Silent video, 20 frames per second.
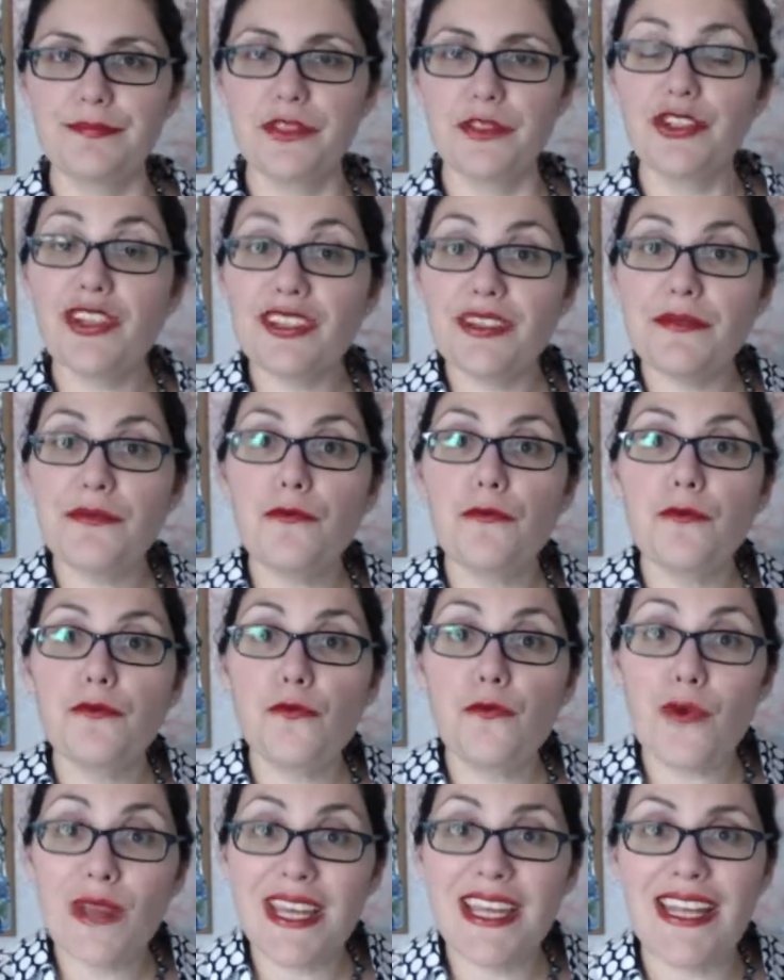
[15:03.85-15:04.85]
You're going to
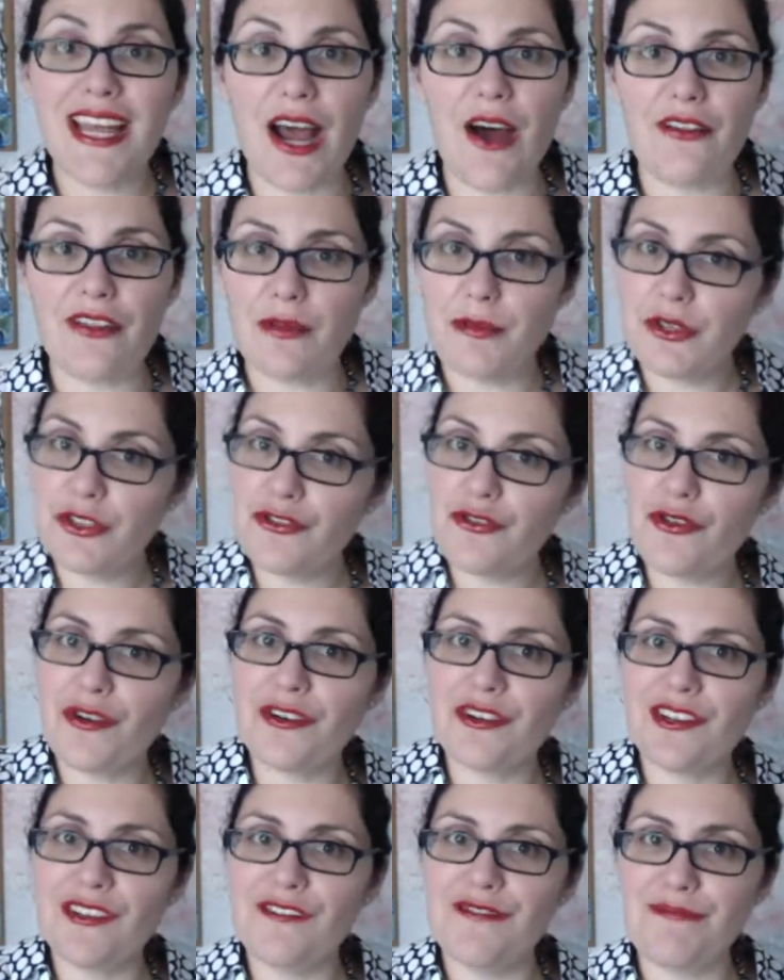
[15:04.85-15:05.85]
weed out the
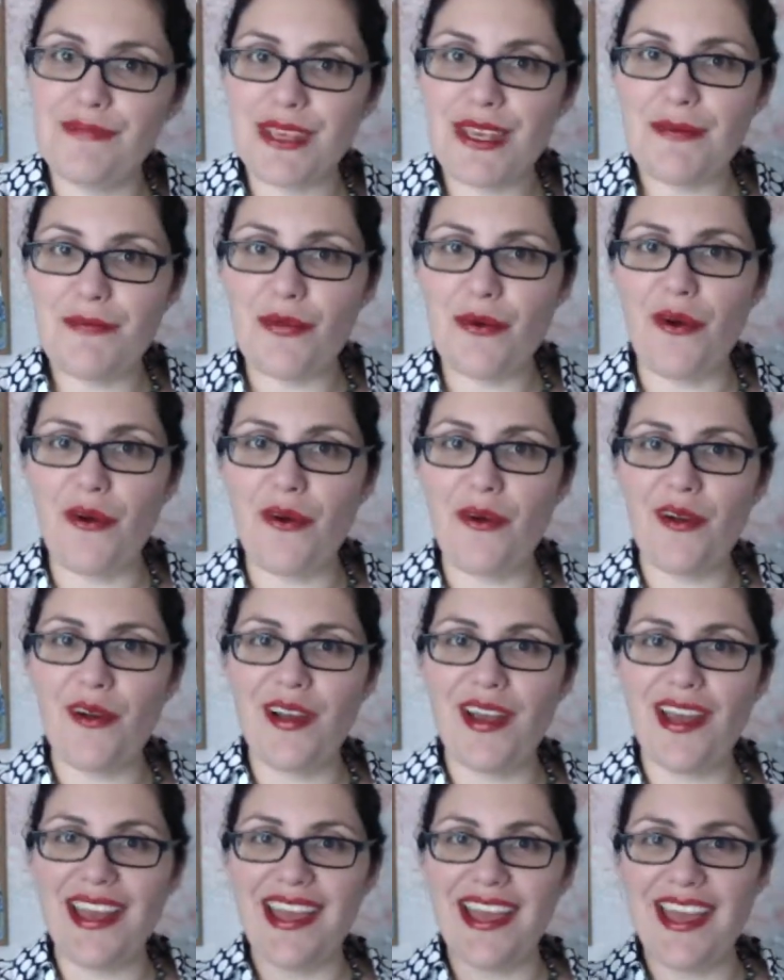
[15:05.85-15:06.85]
majority of people.
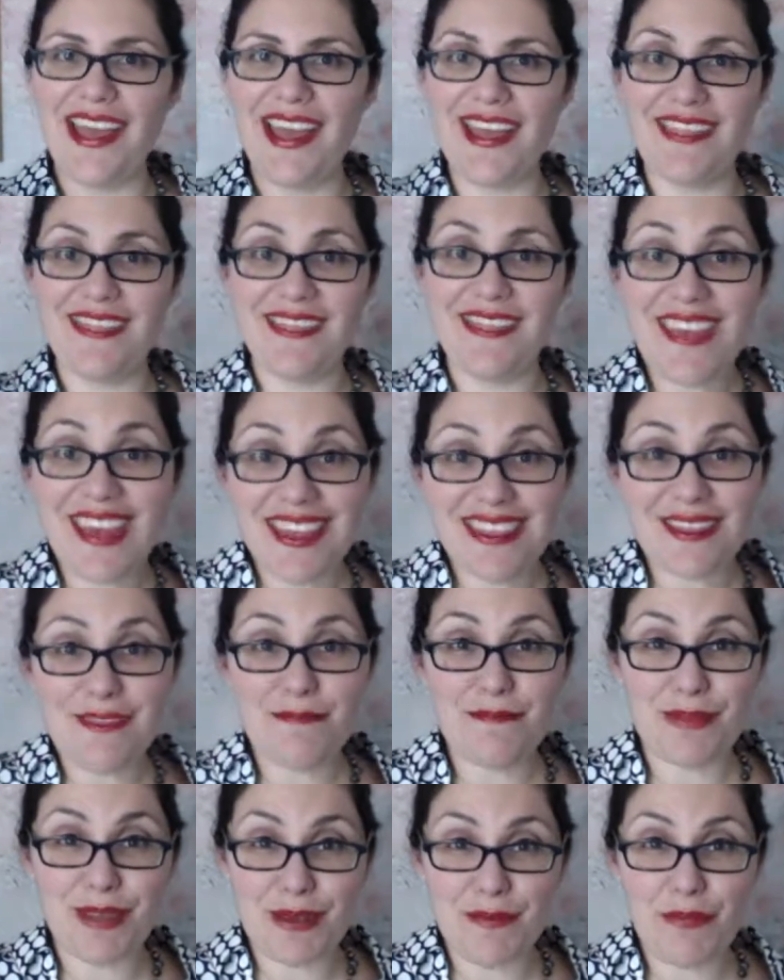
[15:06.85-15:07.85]
And then the
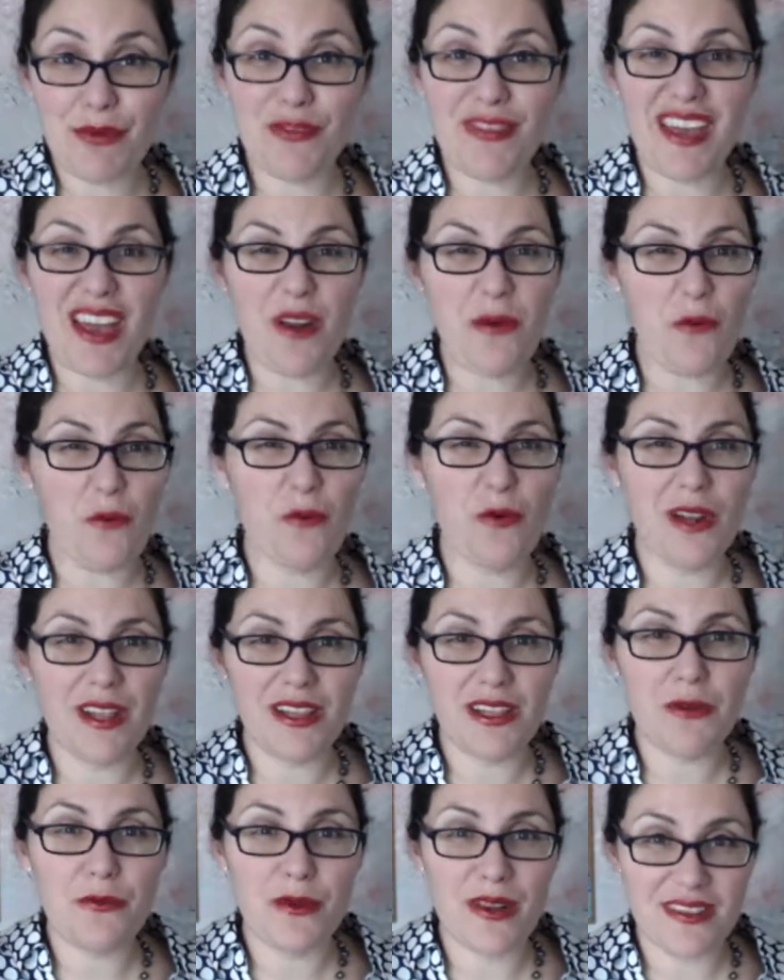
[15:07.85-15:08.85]
people that
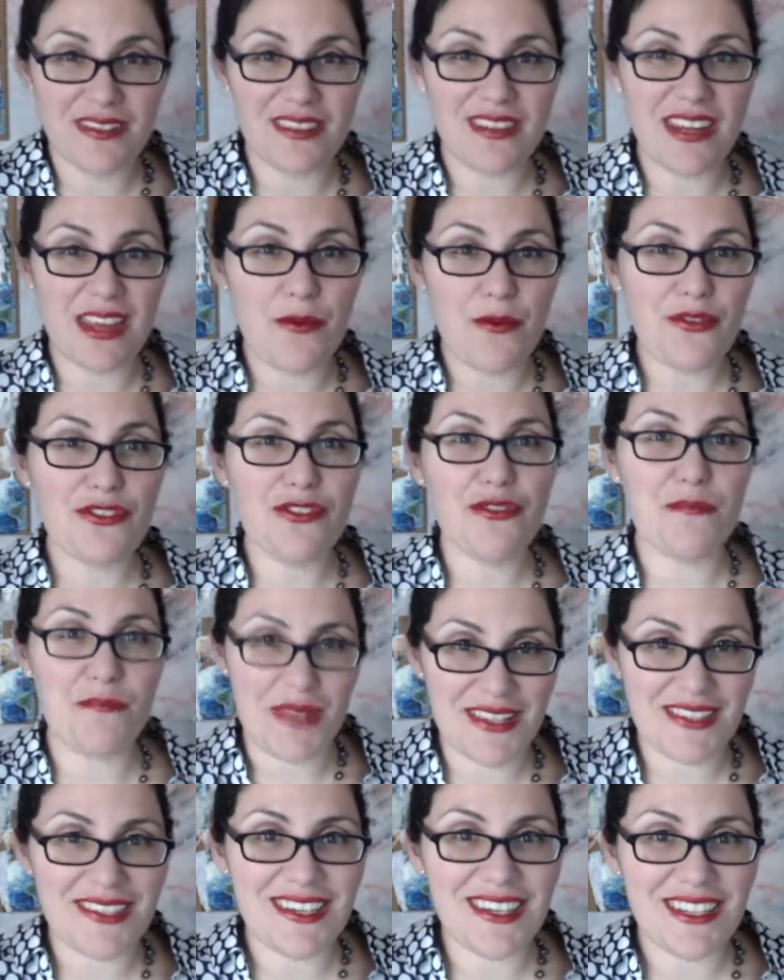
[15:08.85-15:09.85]
really resonate with your
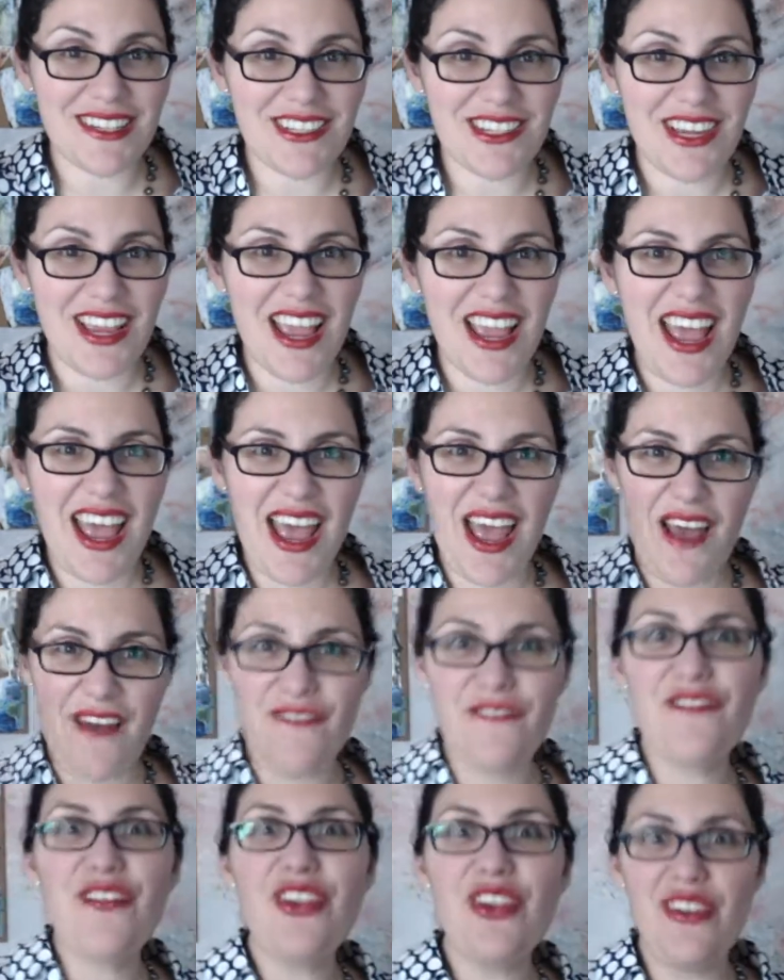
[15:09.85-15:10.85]
message
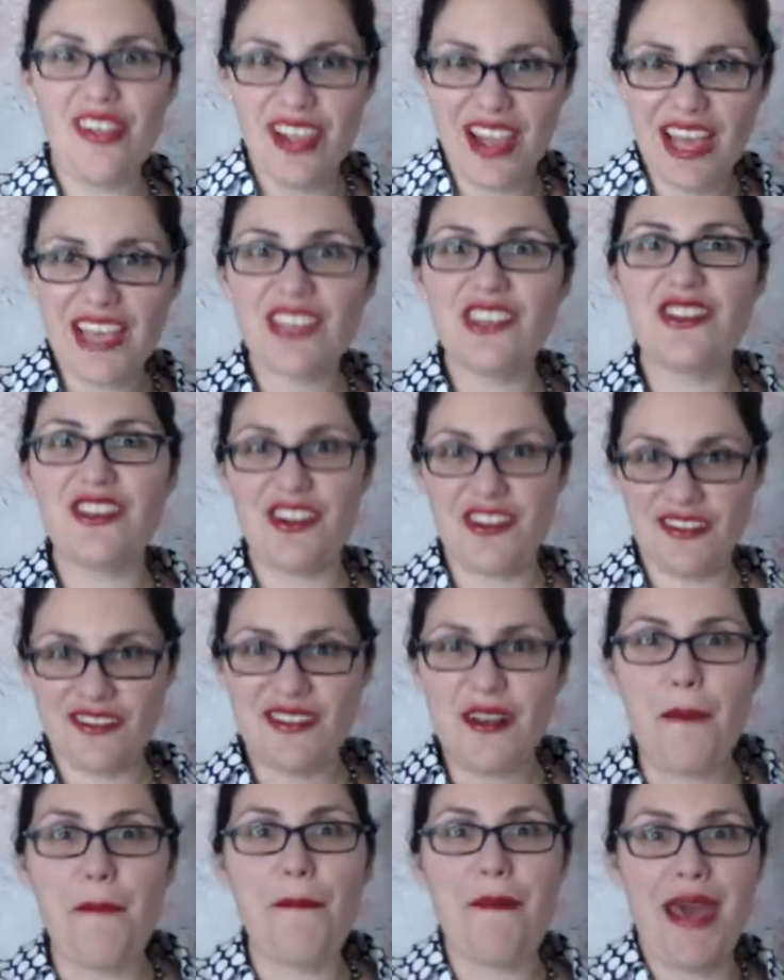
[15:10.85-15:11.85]
and feel like
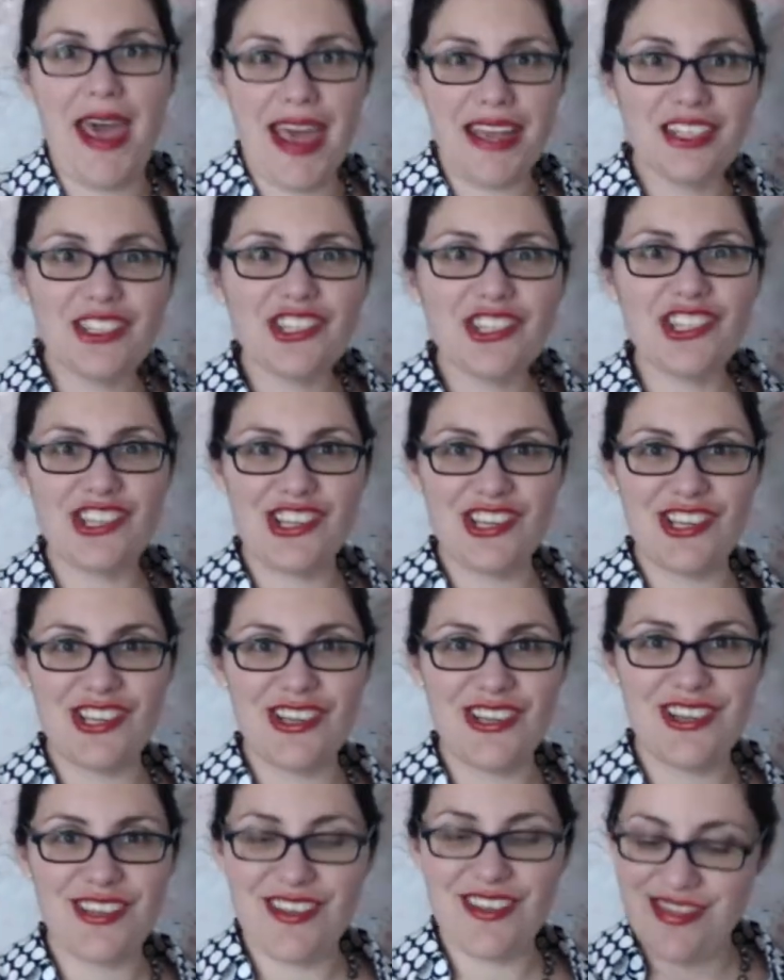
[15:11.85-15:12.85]
there's a match,
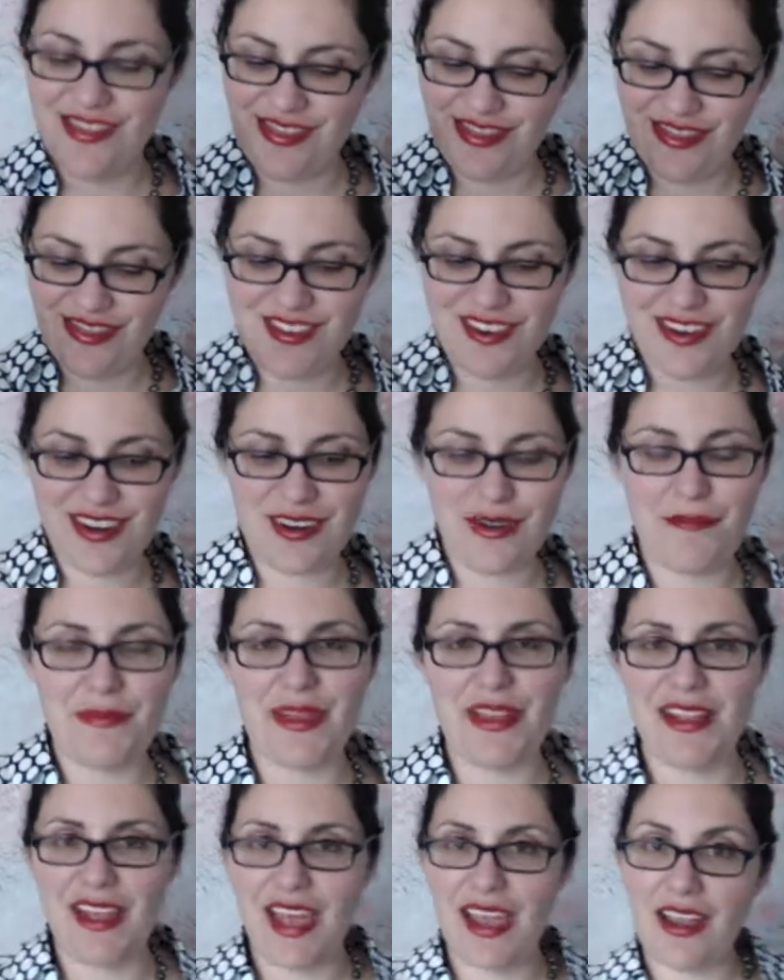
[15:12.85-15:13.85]
they're going to
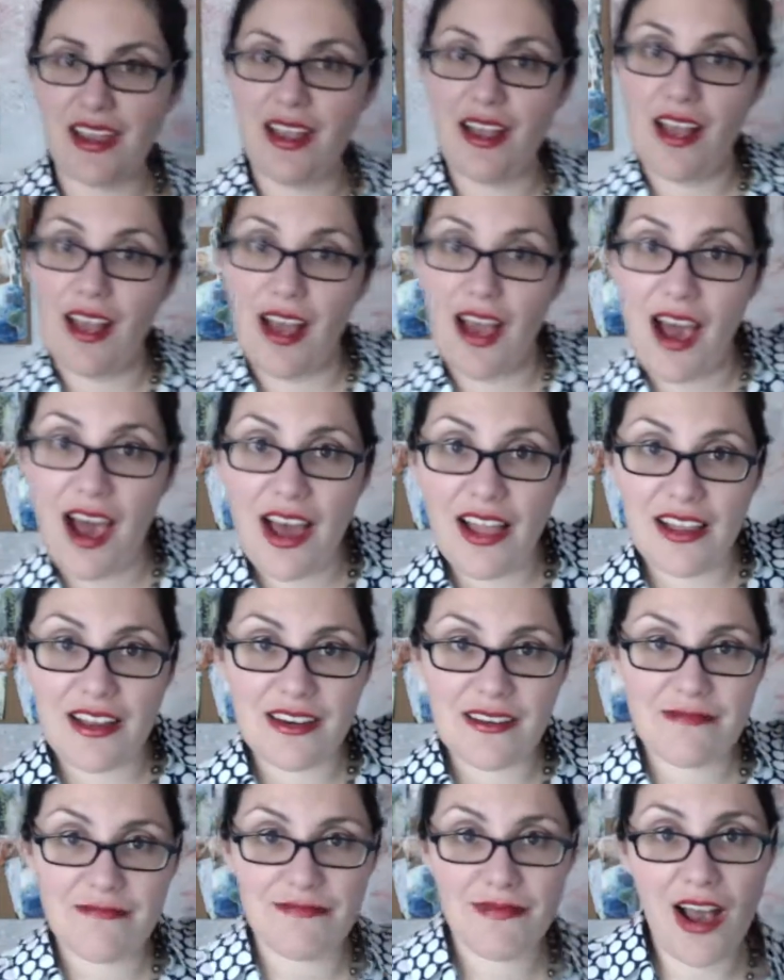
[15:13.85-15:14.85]
be like,
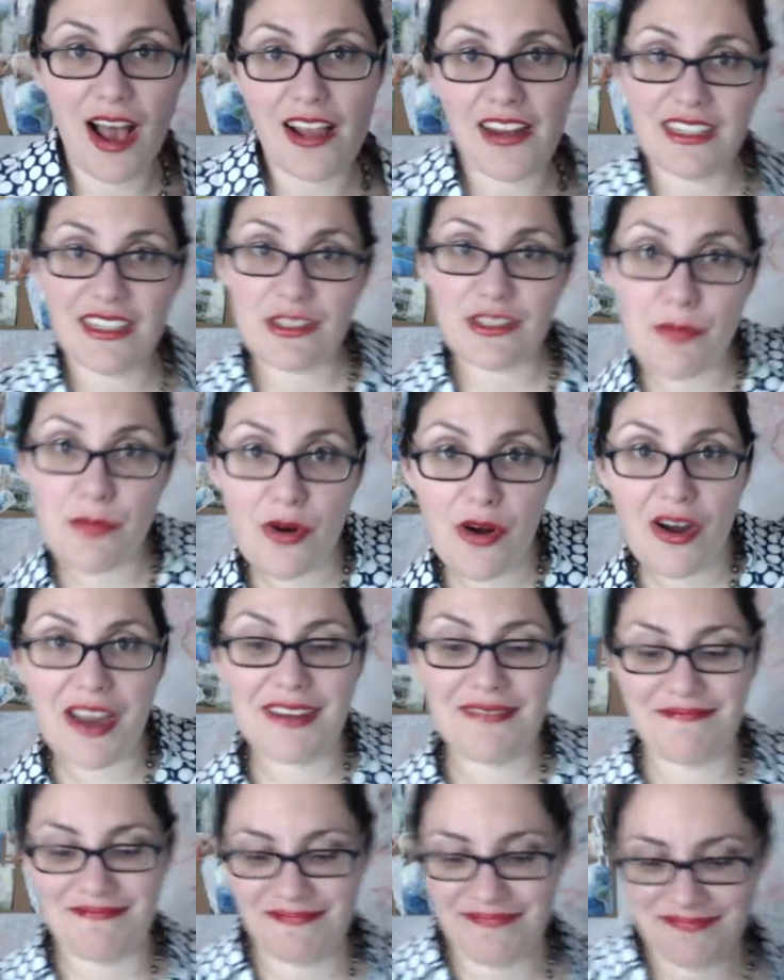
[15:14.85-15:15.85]
holler at your
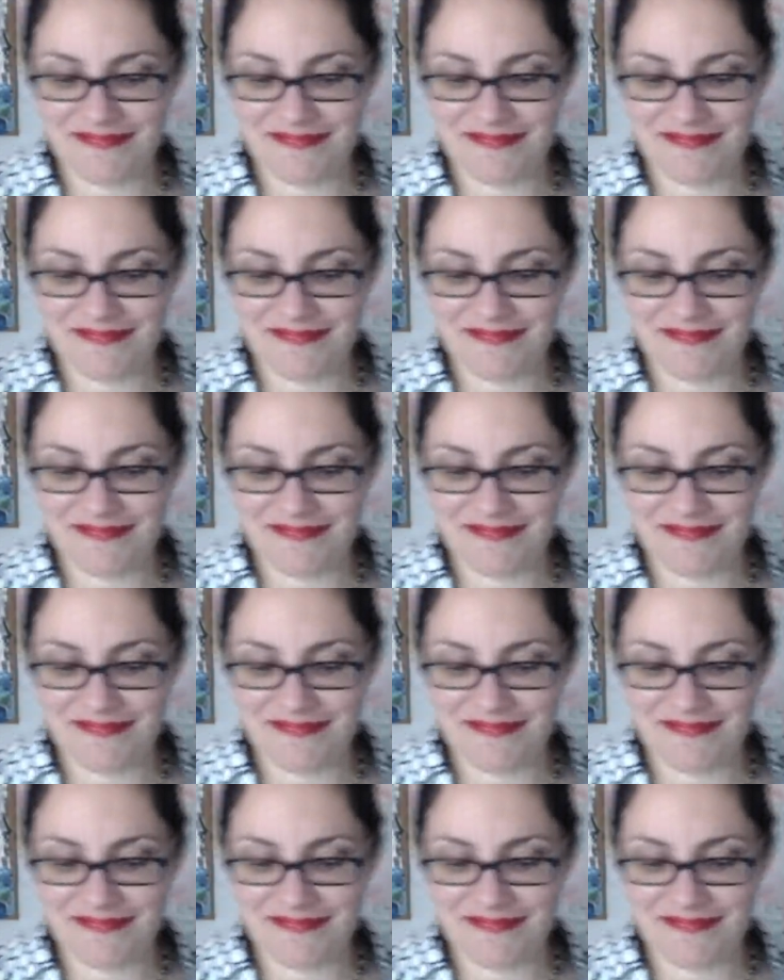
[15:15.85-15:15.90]
boy.